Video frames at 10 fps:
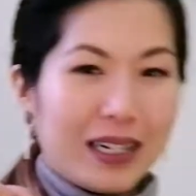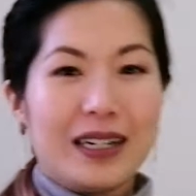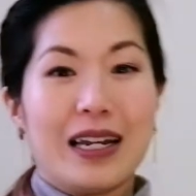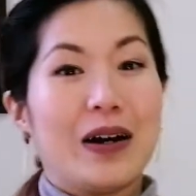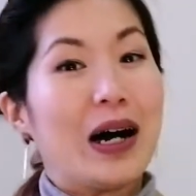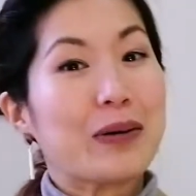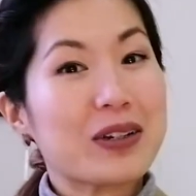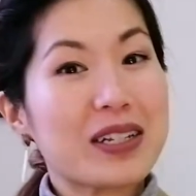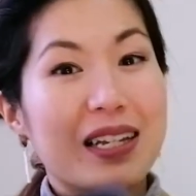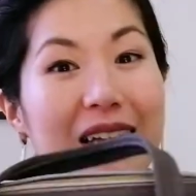Now, I'm going
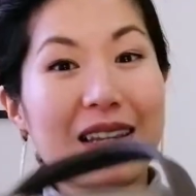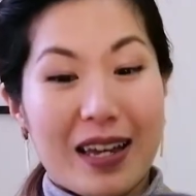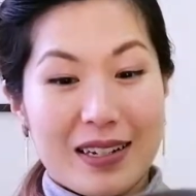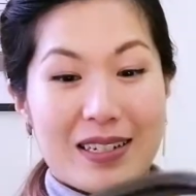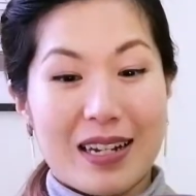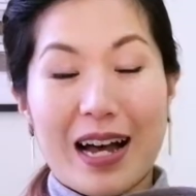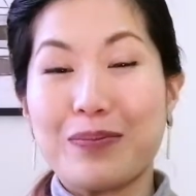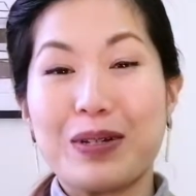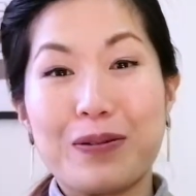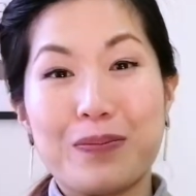to say that I'm
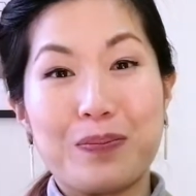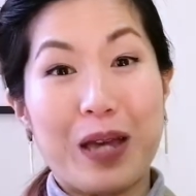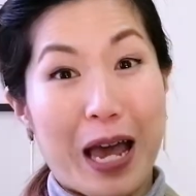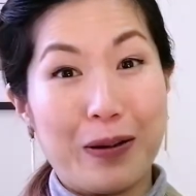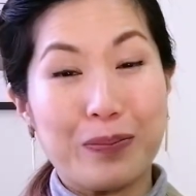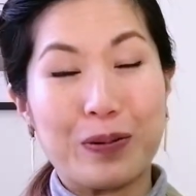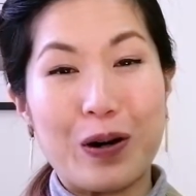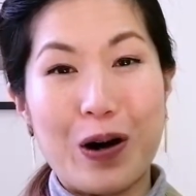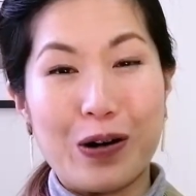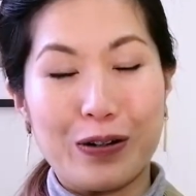in the camp
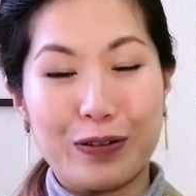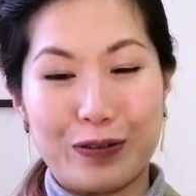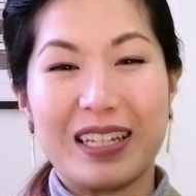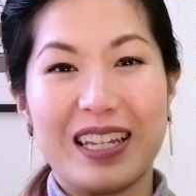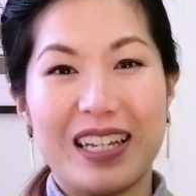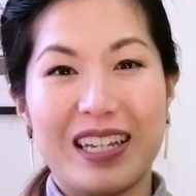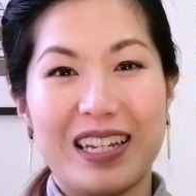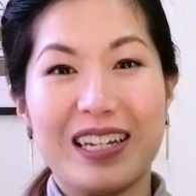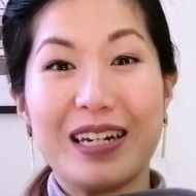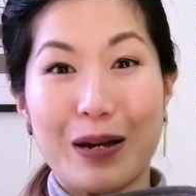of
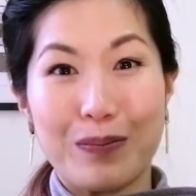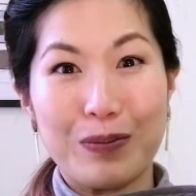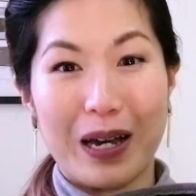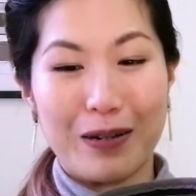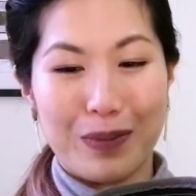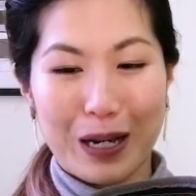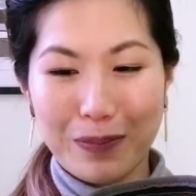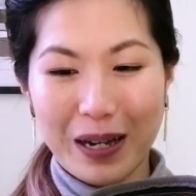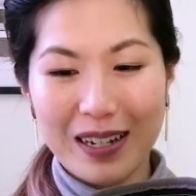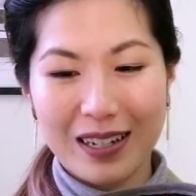the nappy bag
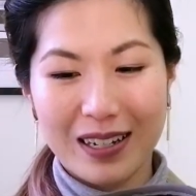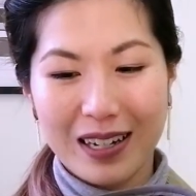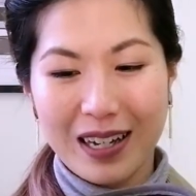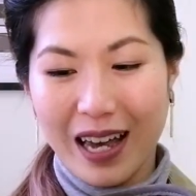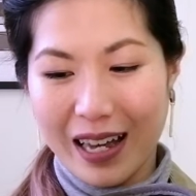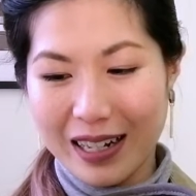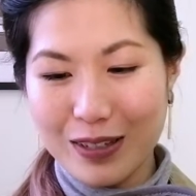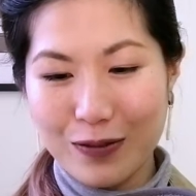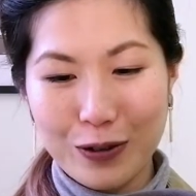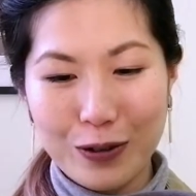backpack, and that's
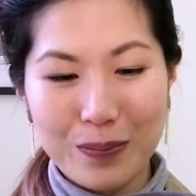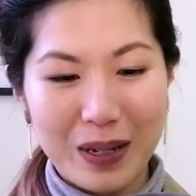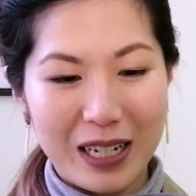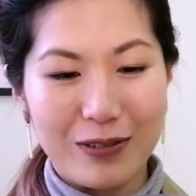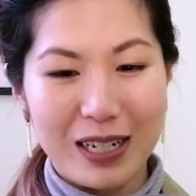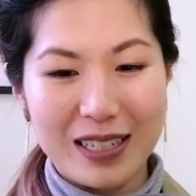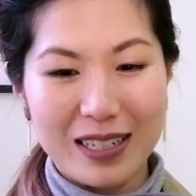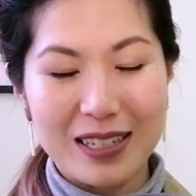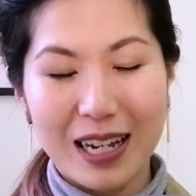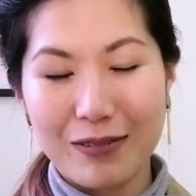for many
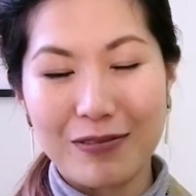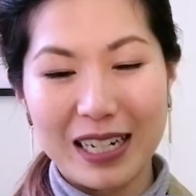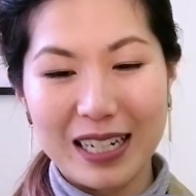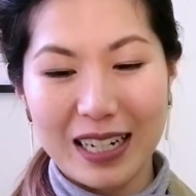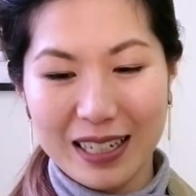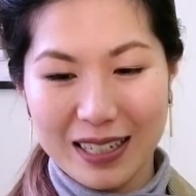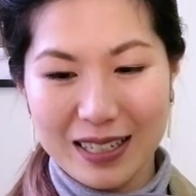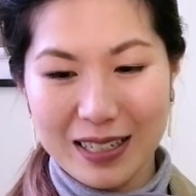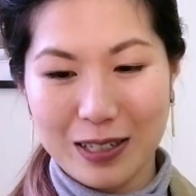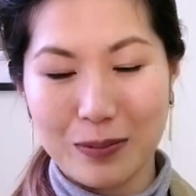reasons. I really like this
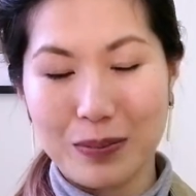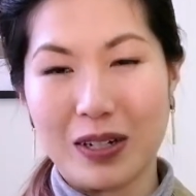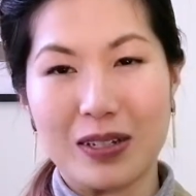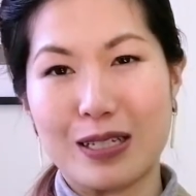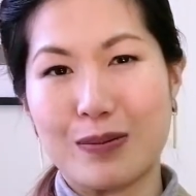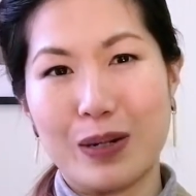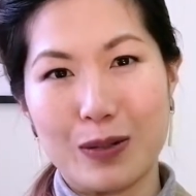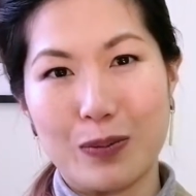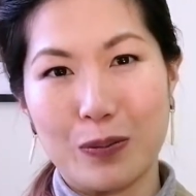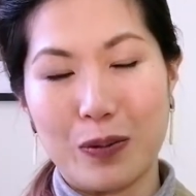system because it's much
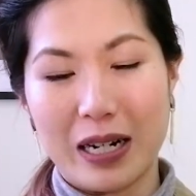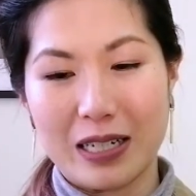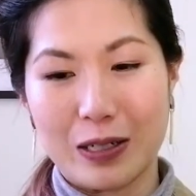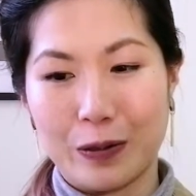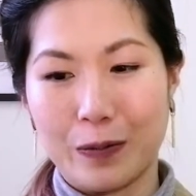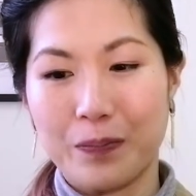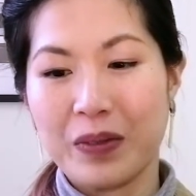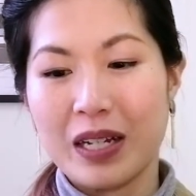more practical.